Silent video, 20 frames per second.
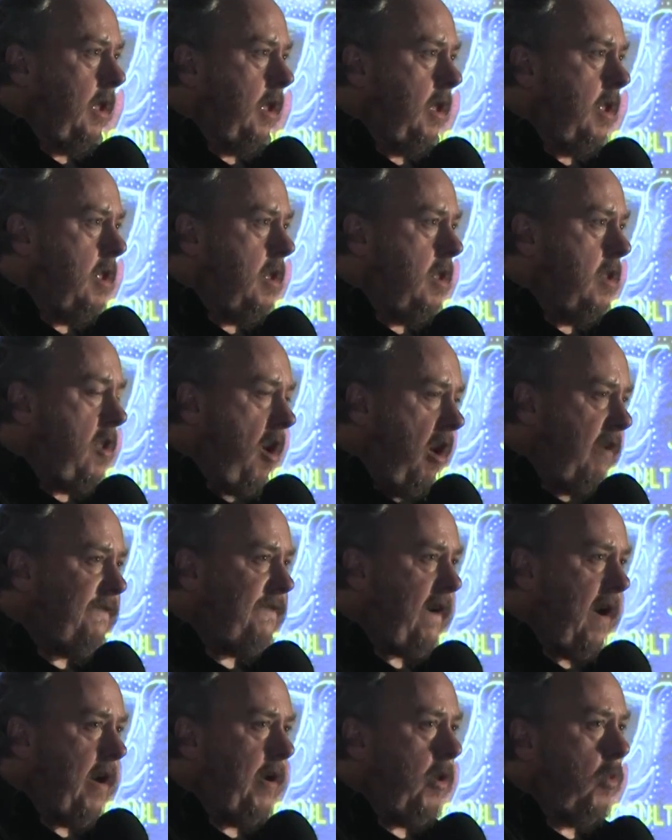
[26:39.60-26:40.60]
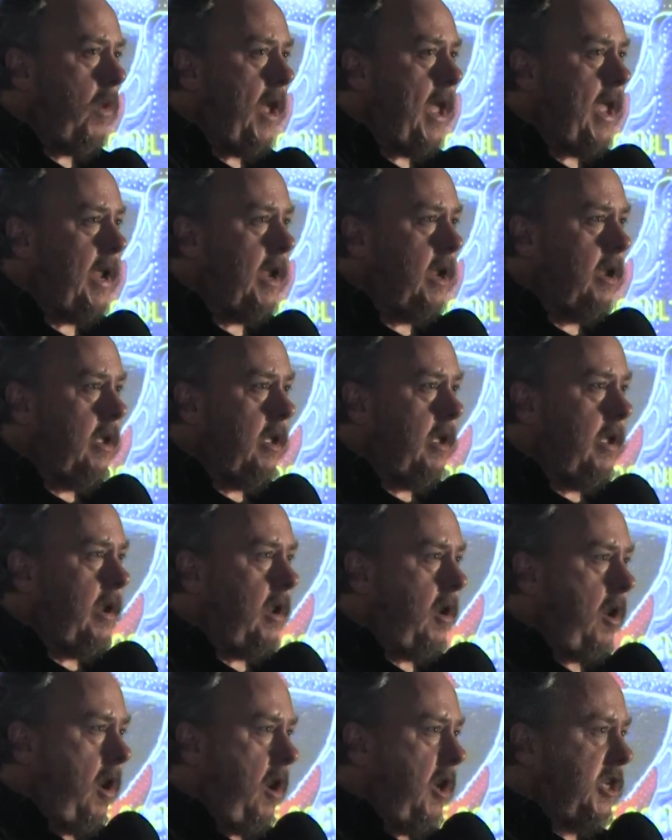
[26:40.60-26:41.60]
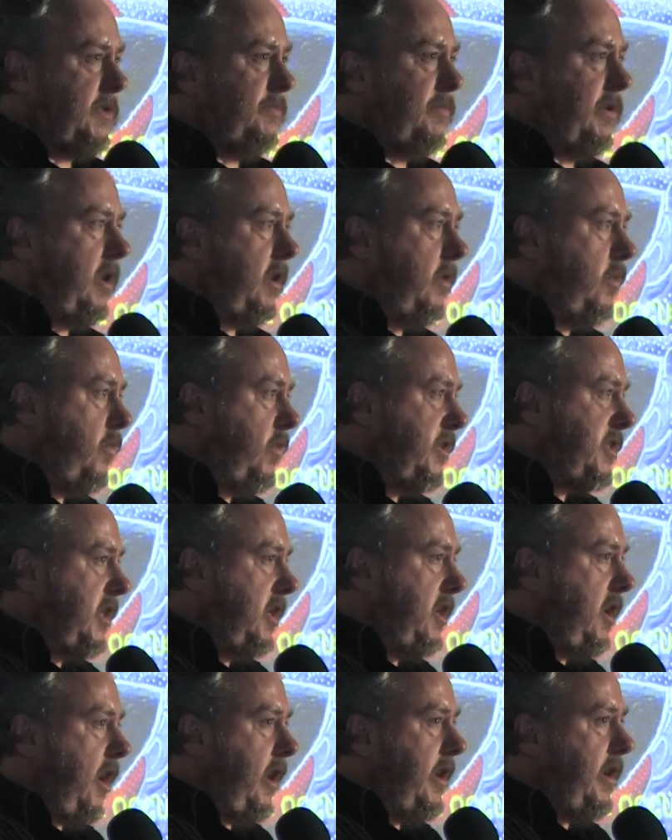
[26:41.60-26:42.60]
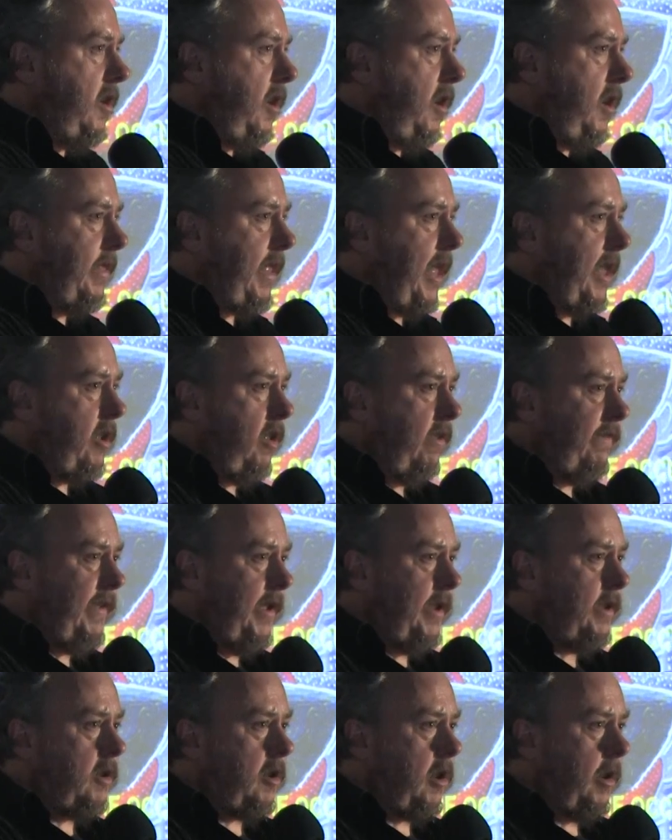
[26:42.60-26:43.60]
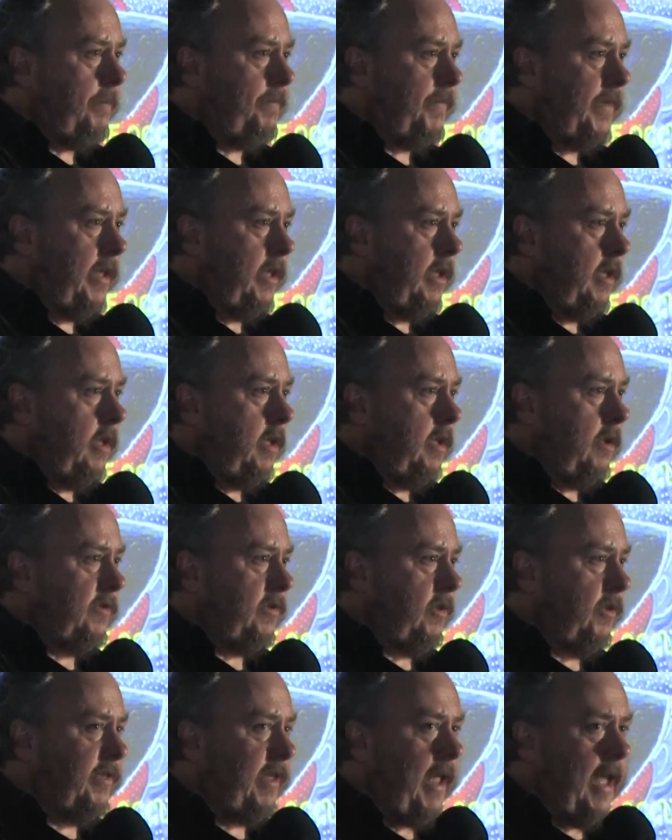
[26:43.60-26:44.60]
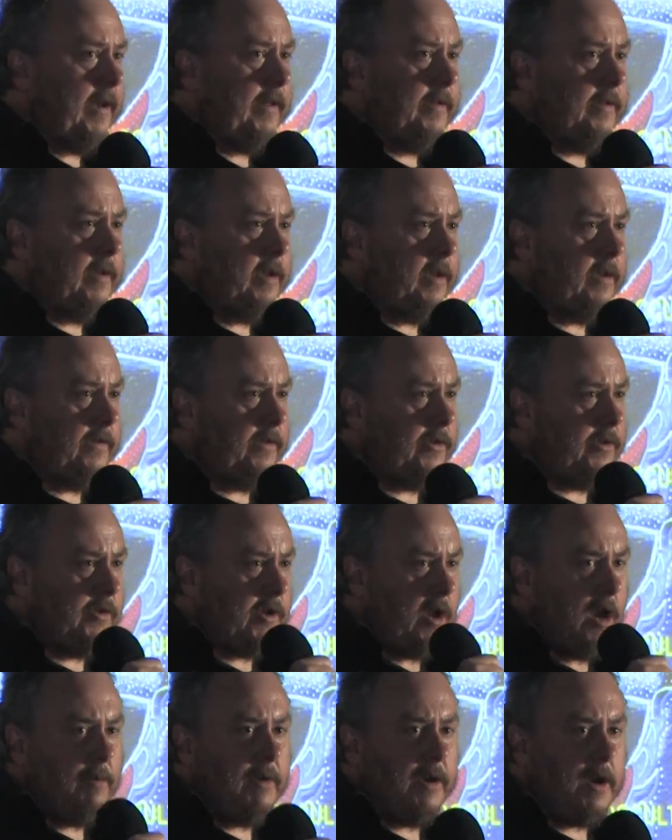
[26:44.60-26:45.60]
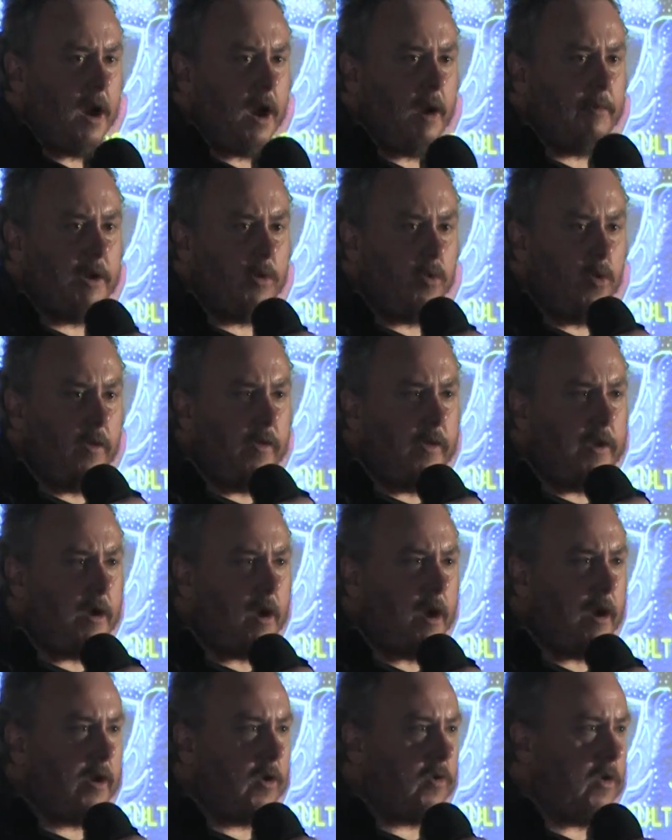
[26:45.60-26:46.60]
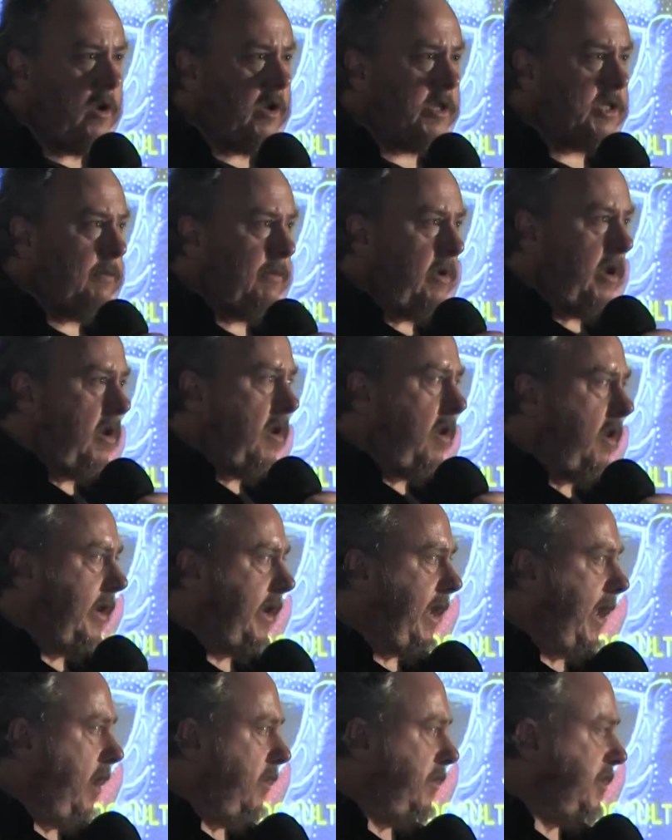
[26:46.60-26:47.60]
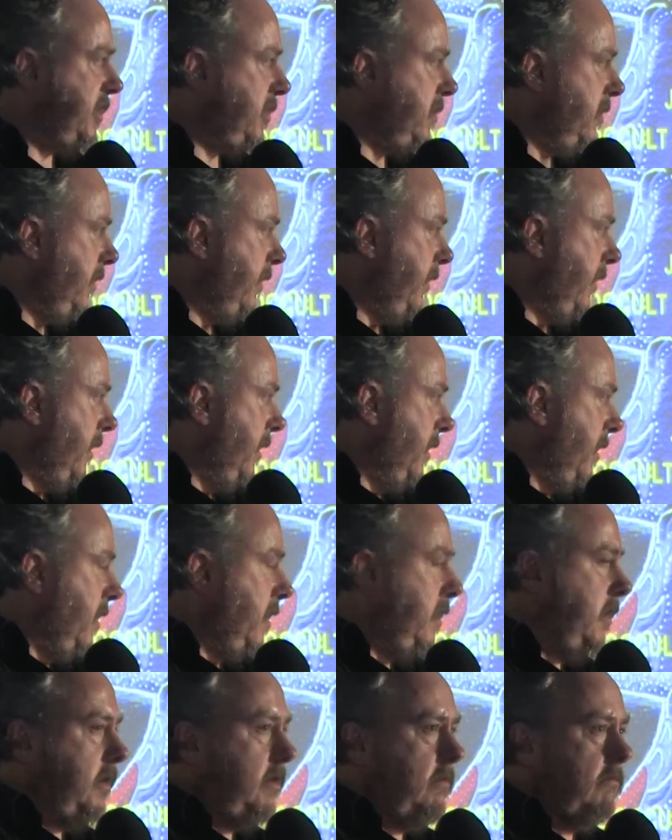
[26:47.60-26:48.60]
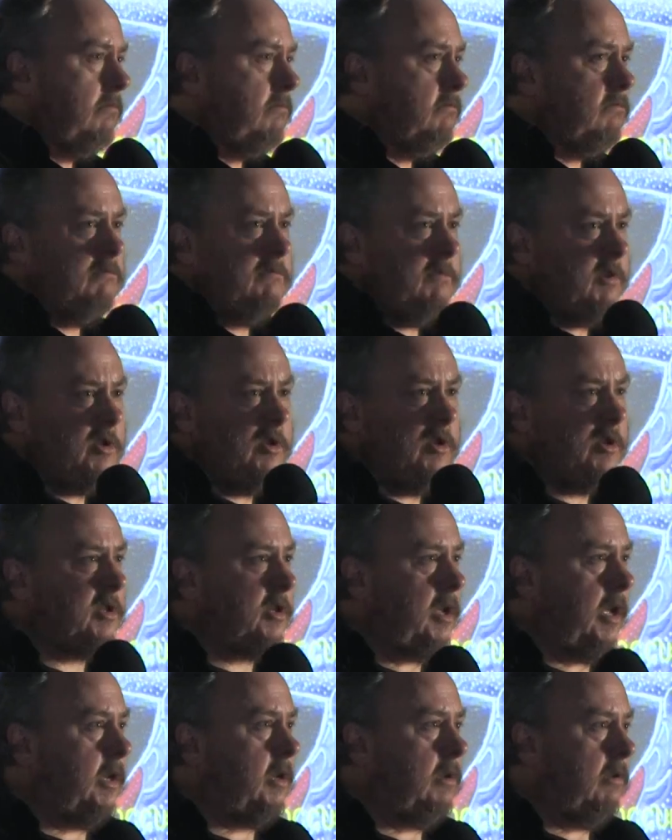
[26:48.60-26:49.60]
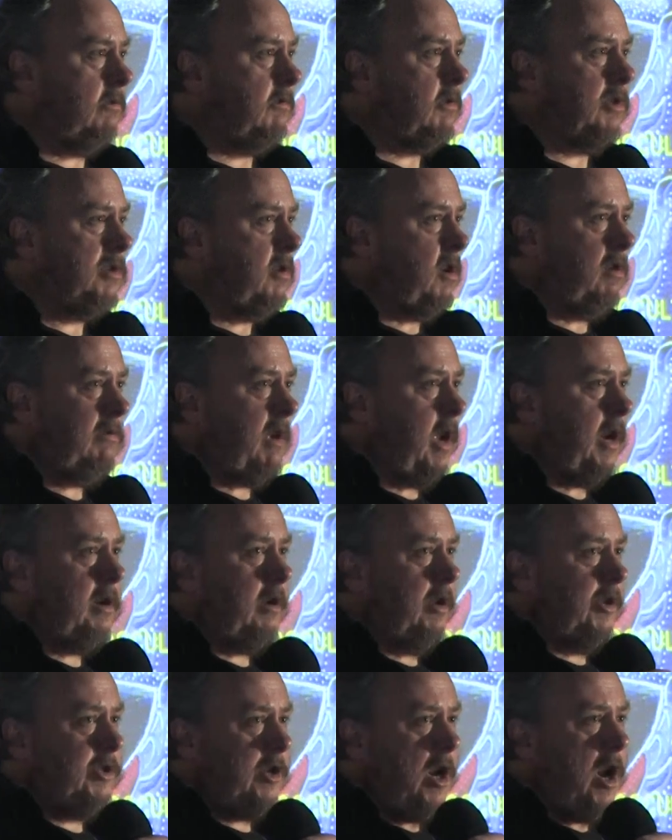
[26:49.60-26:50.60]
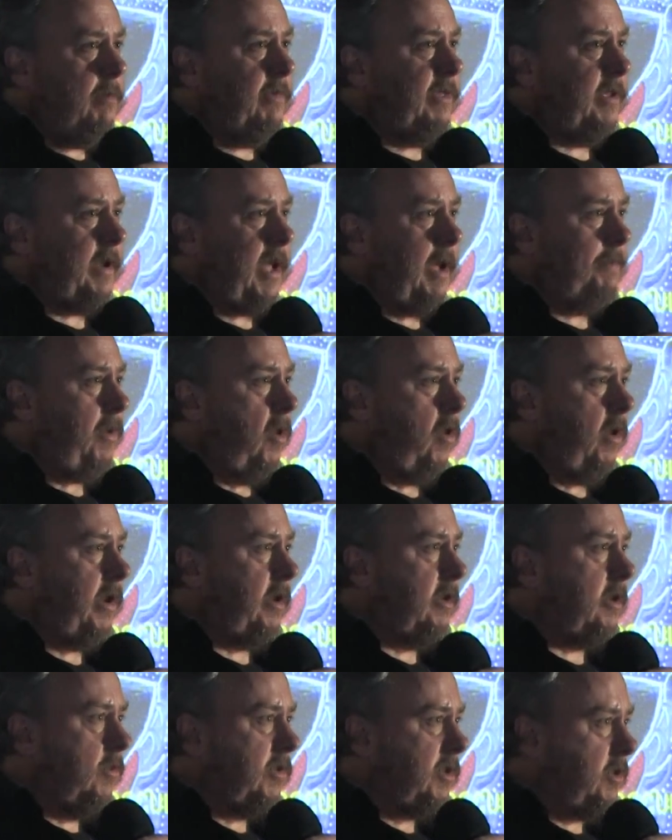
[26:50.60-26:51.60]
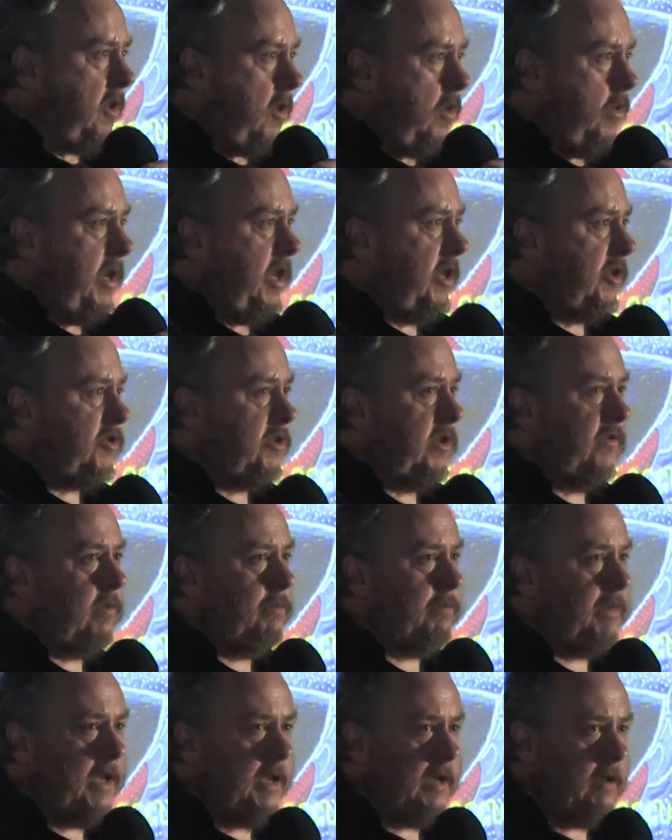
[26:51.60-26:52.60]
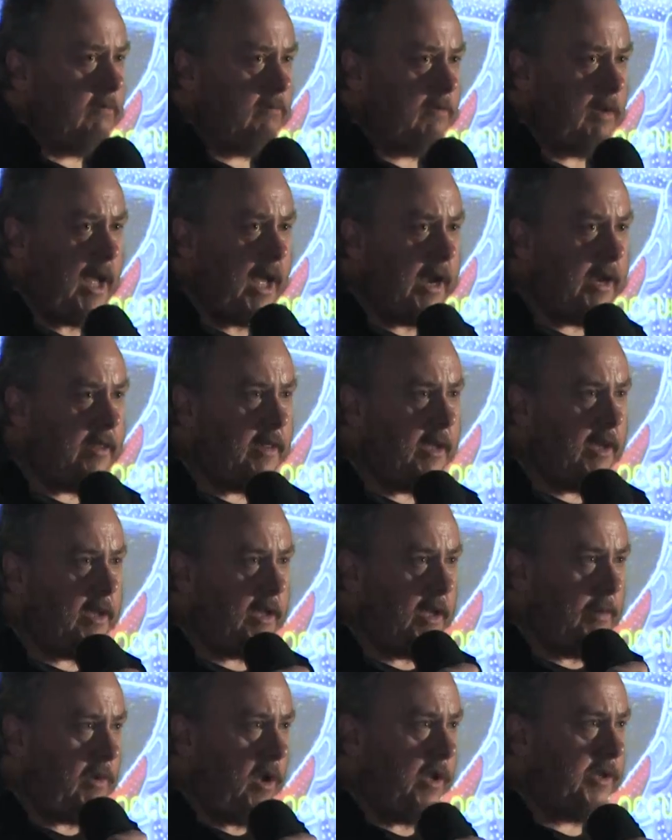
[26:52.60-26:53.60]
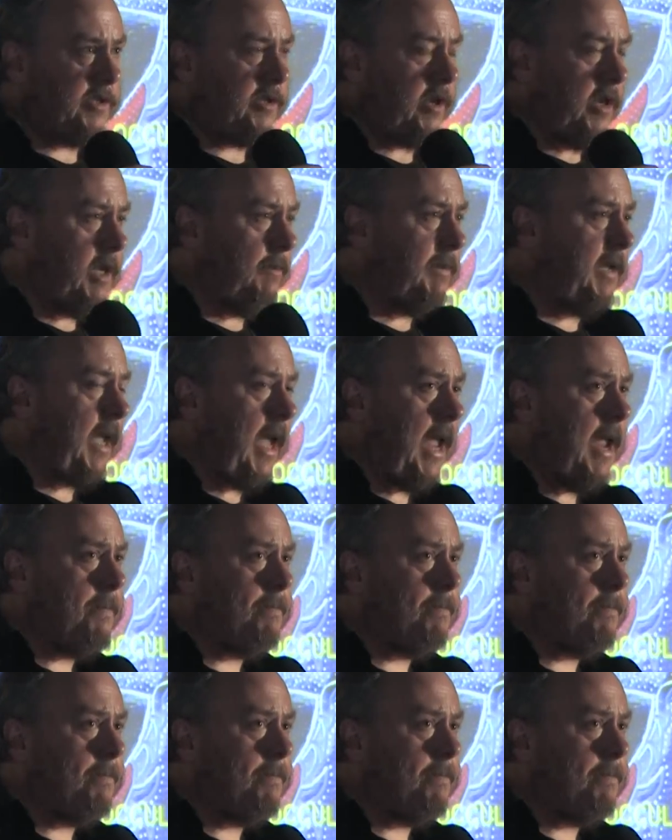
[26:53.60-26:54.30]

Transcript: Not far away, in a hospital, was a guy called Adolf Hitler. He was a lieutenant in the German army, won the Iron Cross, and by all accounts, was just like a regular German to that point. There was no history of him being anything the monster he became.